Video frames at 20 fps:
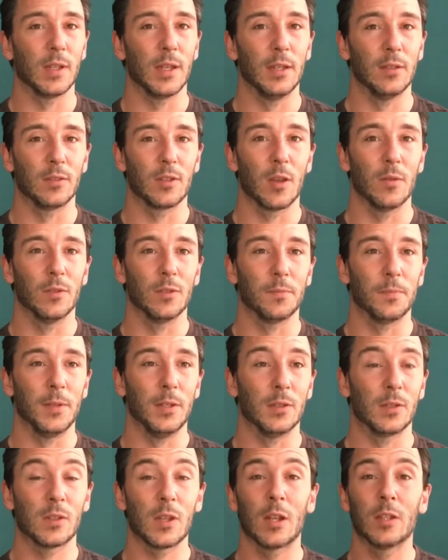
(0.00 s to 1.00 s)
is going to be
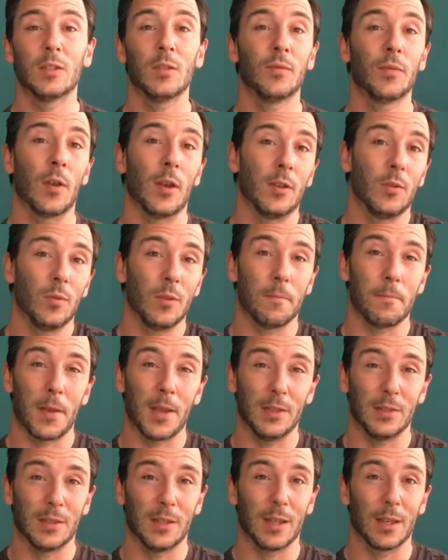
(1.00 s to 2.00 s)
certified with
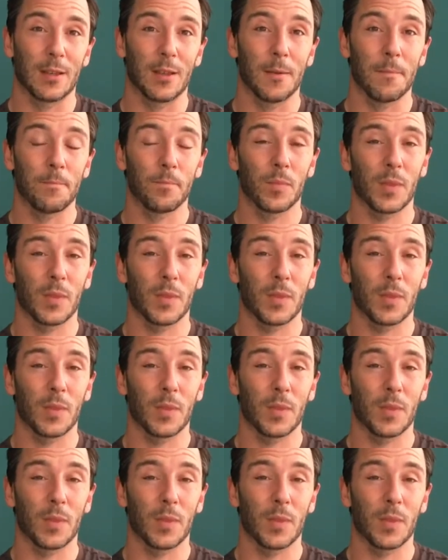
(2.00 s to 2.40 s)
basic